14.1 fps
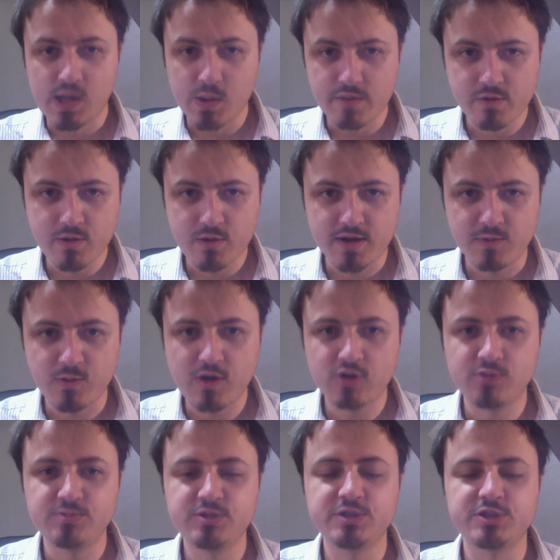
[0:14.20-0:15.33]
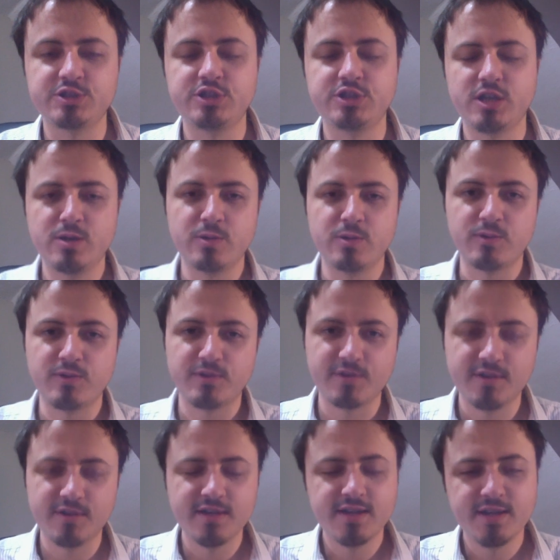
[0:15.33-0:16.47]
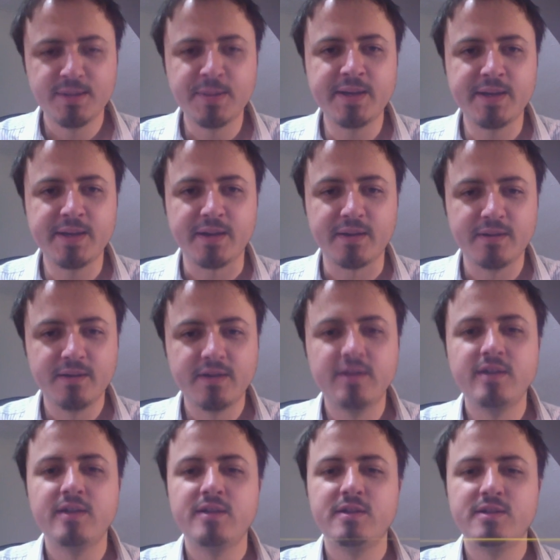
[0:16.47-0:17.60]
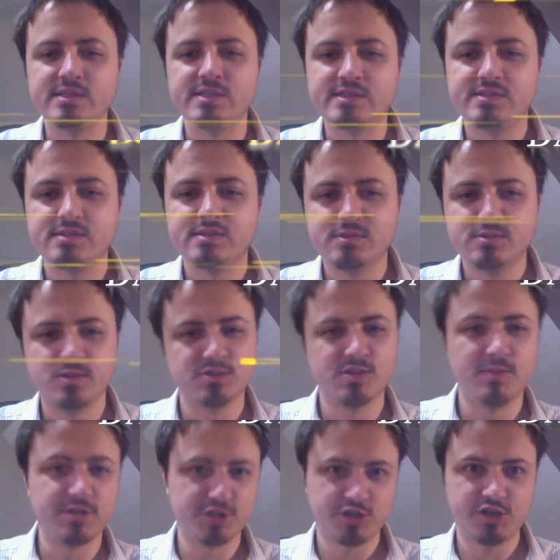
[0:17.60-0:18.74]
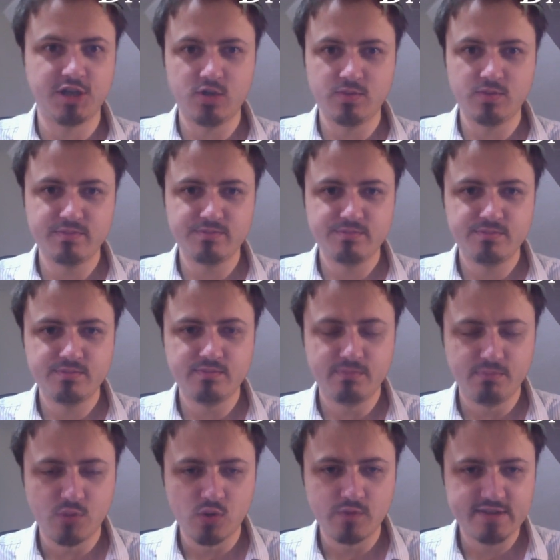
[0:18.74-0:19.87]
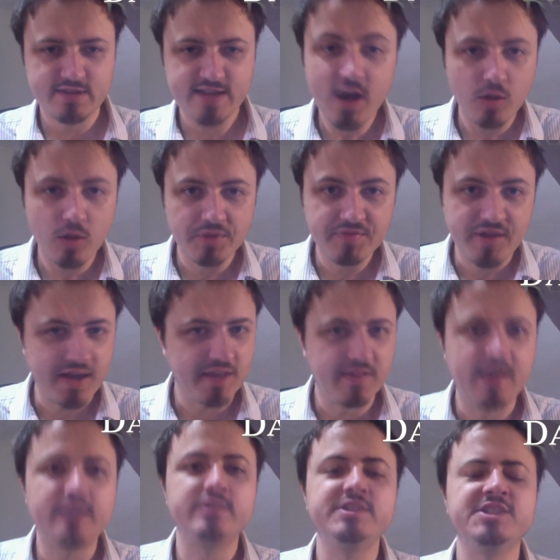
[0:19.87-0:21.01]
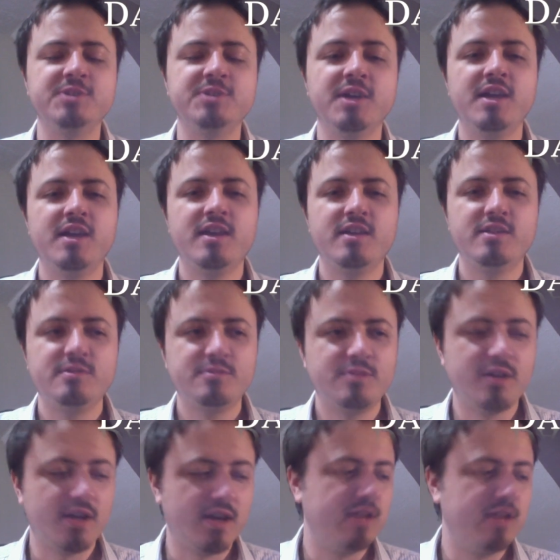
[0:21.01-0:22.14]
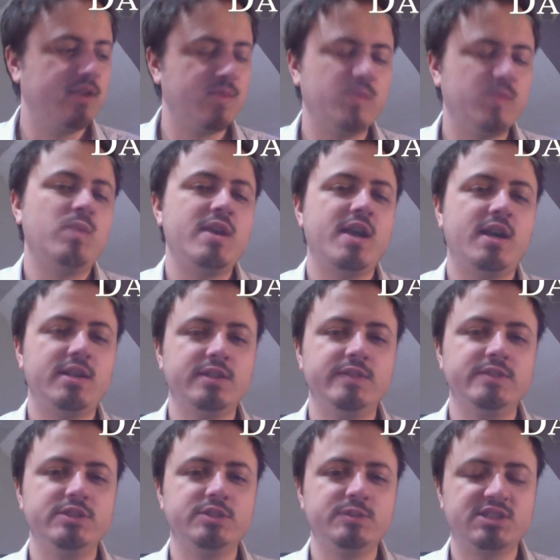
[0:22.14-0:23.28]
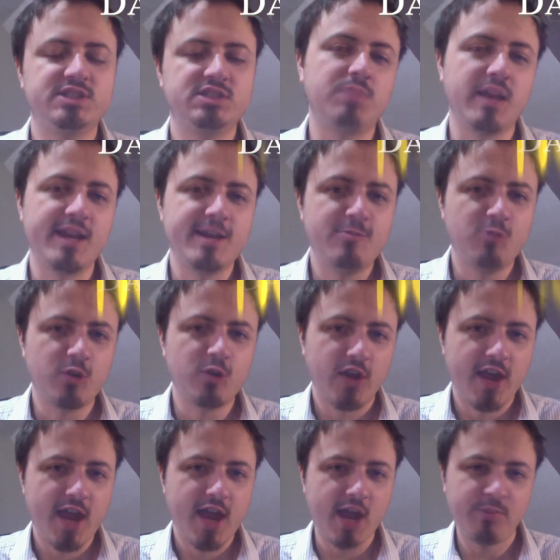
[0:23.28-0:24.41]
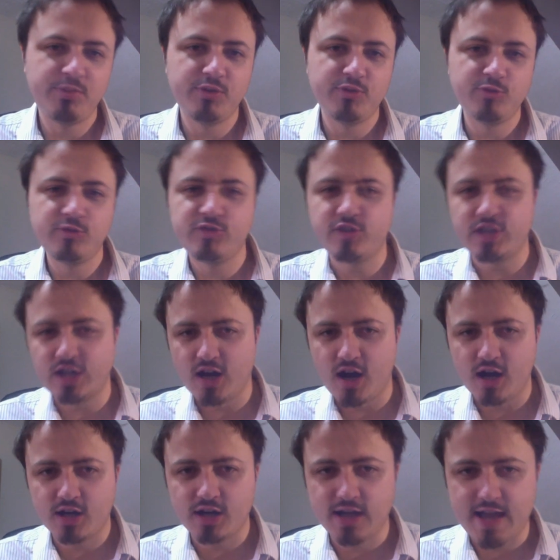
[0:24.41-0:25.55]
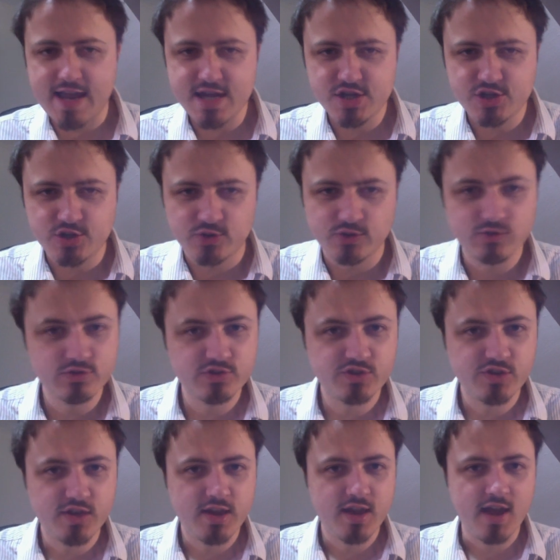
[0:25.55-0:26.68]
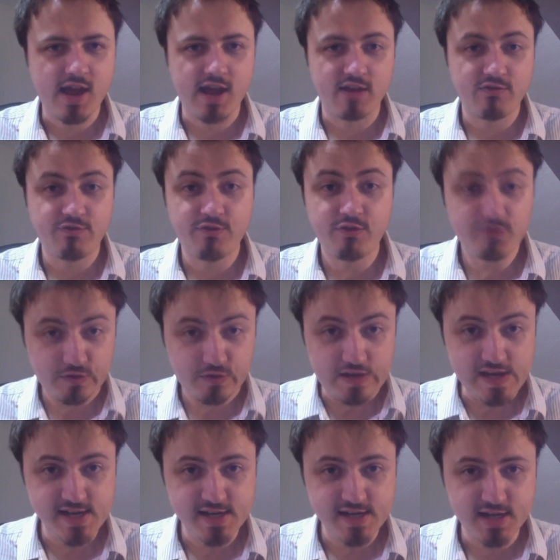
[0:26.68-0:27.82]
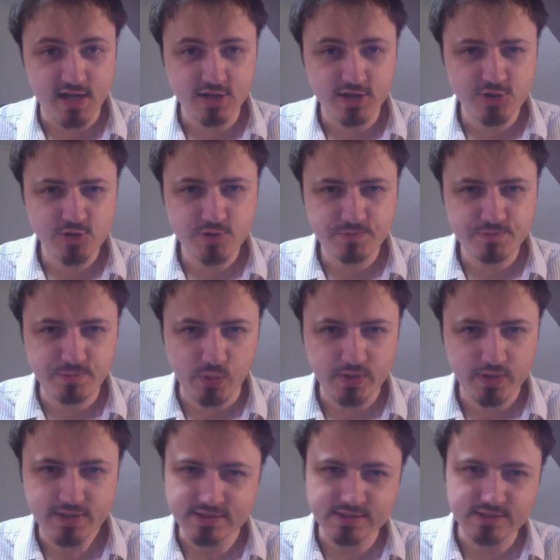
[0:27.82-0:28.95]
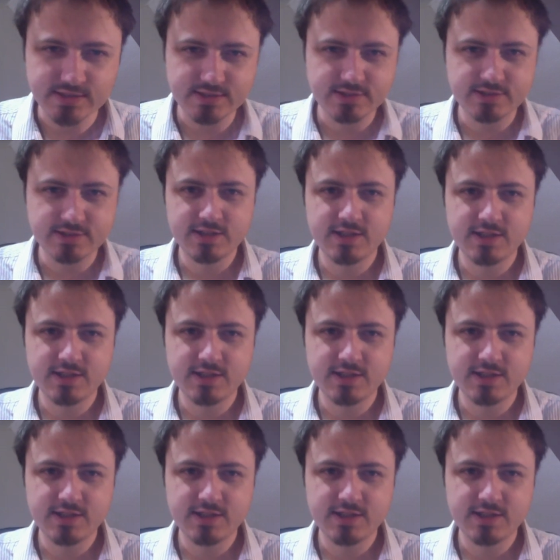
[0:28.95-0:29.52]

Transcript: everyone and welcome to the show. And here, it's not so much a show but more of a tell, but hey, that'll do. We are going to explain what happened with the Dark Angels at 1500 points.